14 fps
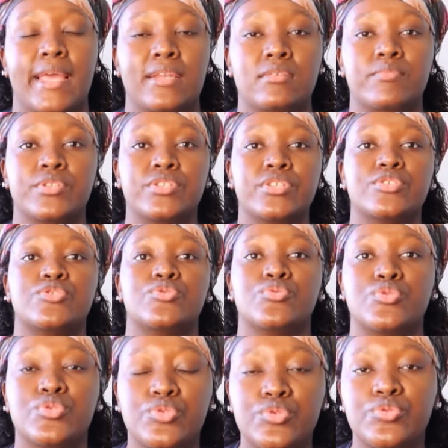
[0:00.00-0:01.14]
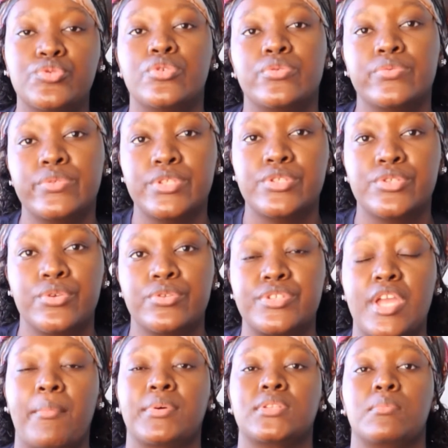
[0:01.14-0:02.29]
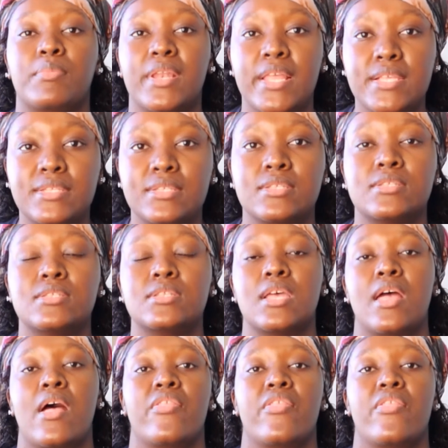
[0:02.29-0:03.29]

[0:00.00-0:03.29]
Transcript: element is to do your research about the places